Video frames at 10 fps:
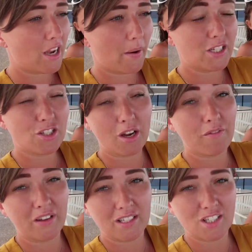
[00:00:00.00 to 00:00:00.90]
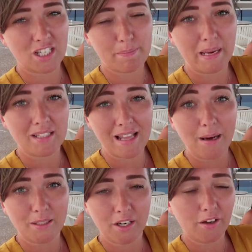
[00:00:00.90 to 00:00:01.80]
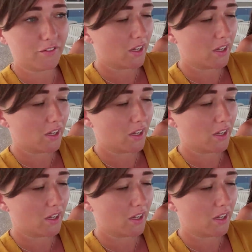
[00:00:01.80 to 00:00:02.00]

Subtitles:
No, I just don't think she speaks loud enough.